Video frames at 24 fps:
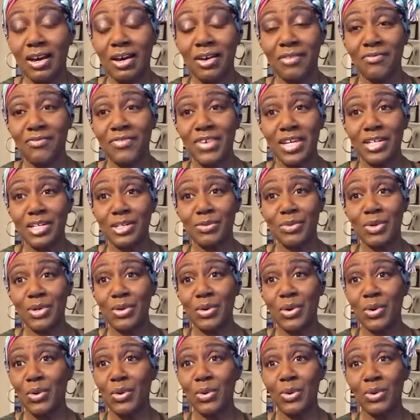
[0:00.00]
infected with a
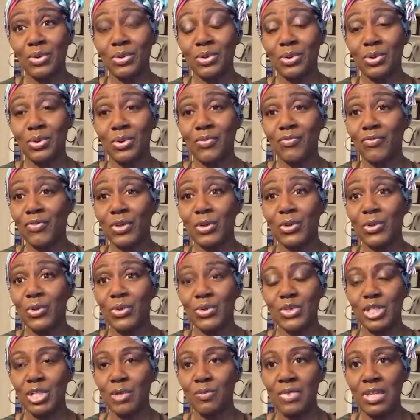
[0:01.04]
cold or a flu
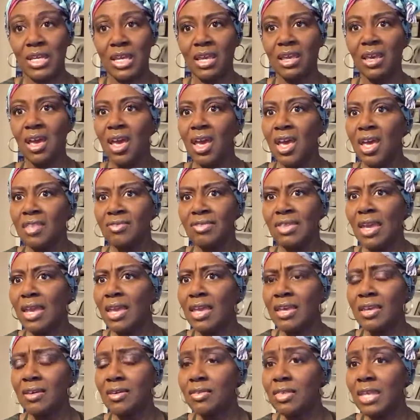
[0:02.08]
or something?
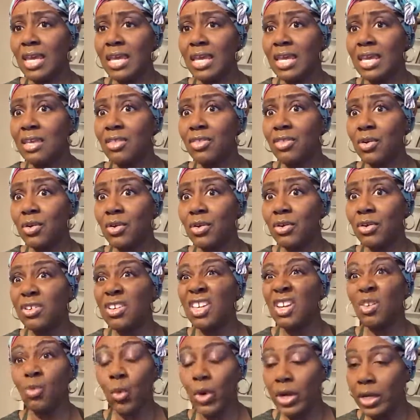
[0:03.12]
They either
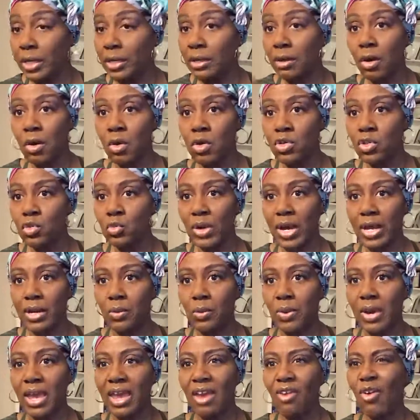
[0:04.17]
get a runny nose right
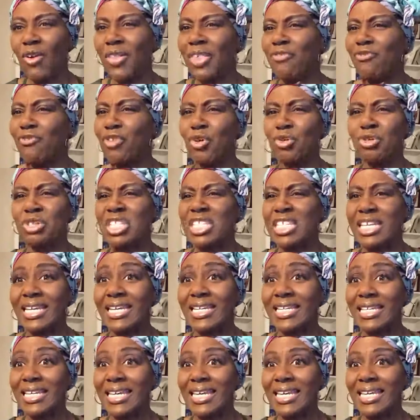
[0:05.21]
away, or they feel
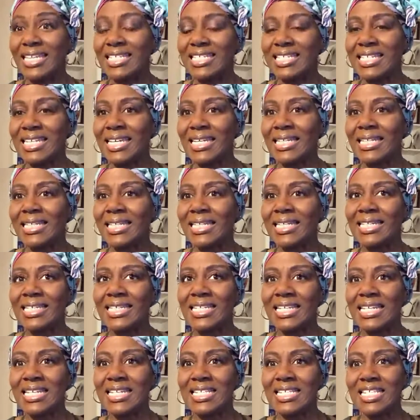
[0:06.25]

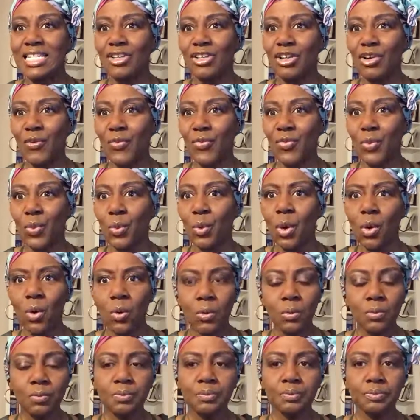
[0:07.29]
tickliness in their
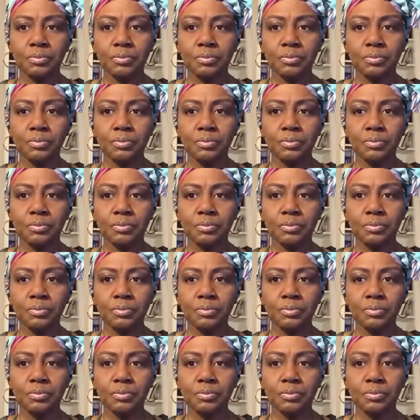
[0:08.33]
throat.